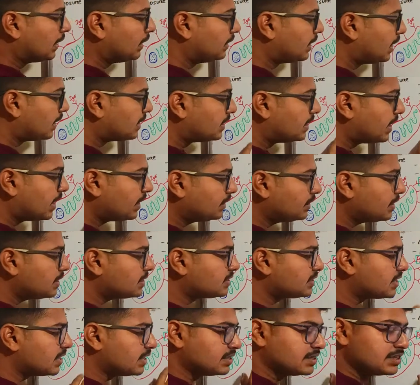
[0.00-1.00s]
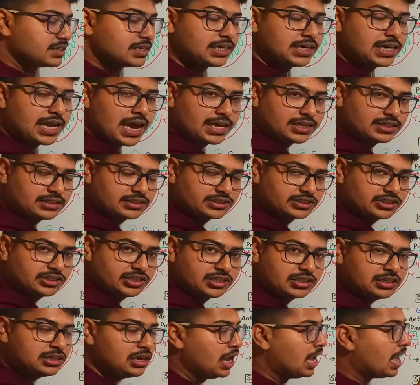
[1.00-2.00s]
Then the
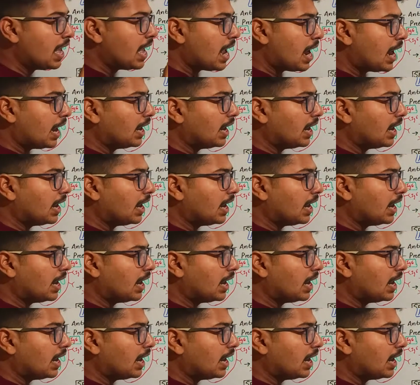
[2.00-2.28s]
sensitization,